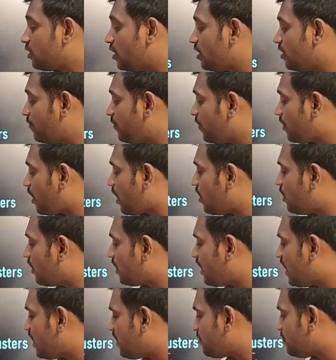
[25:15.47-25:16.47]
So if you
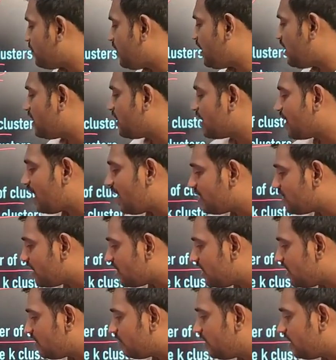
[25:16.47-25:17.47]
calculate mean,
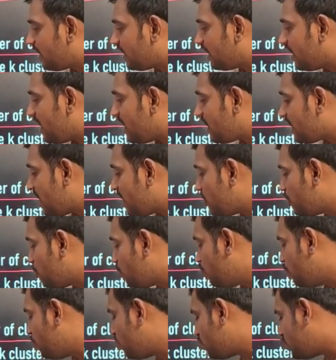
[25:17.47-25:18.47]
then it will create a
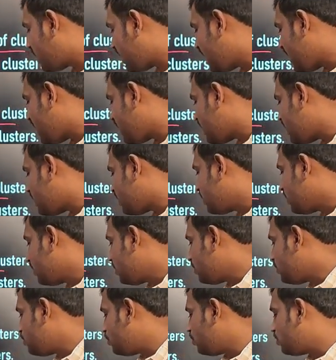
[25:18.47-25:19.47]

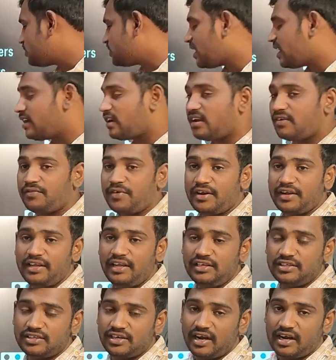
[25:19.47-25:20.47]
new center for
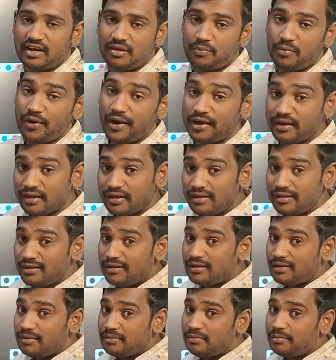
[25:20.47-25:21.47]
each data point.
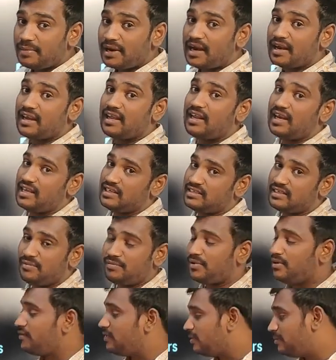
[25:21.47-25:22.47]
practical
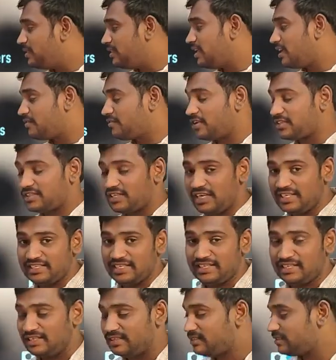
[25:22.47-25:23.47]
example will be there. First
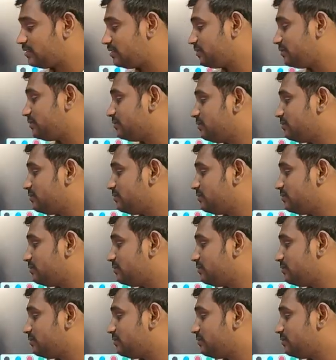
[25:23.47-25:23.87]
listen this.